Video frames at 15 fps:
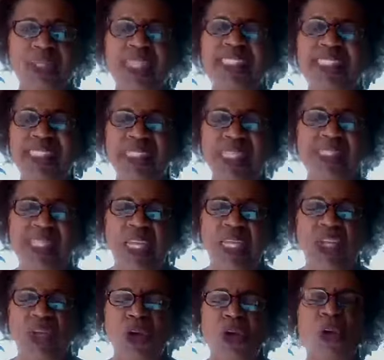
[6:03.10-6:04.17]
that sits
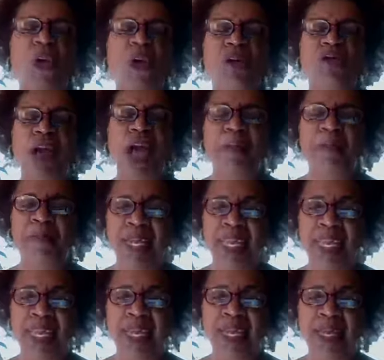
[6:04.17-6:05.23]
in the core of our
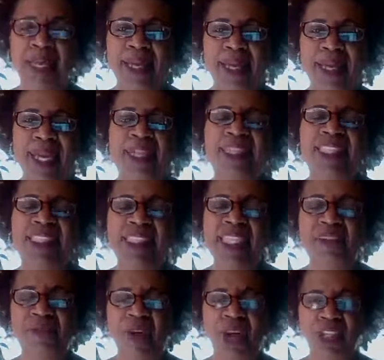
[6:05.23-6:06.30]
being, in the
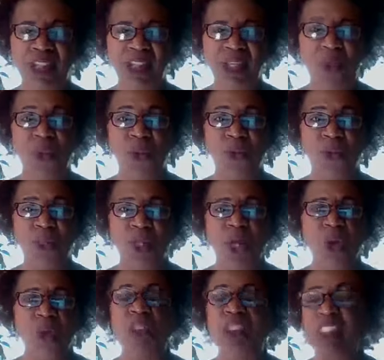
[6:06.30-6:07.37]
seat of our soul,
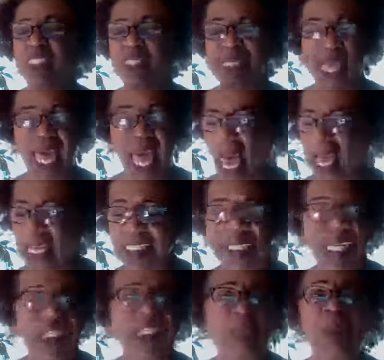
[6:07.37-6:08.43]
which is
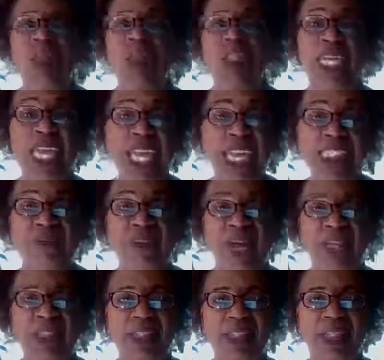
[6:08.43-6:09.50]
accessible to each of
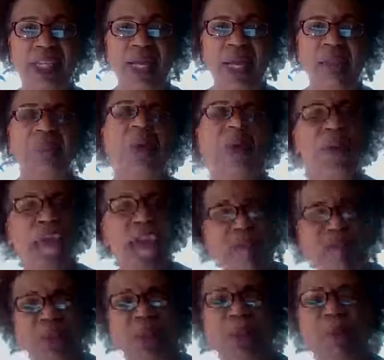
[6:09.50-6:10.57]
us, but we
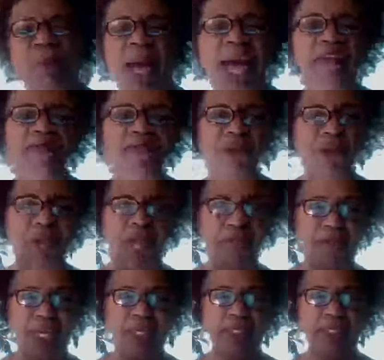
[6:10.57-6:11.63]
have to be mindful
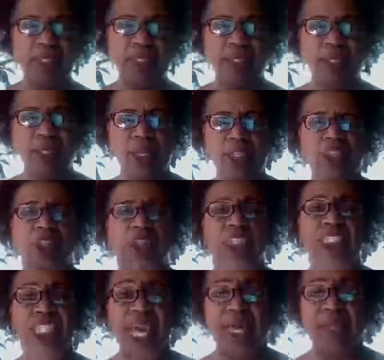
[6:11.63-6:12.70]
of it. So
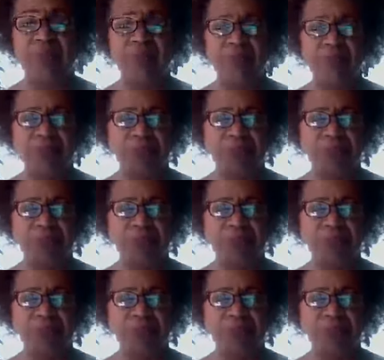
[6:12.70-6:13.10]
today,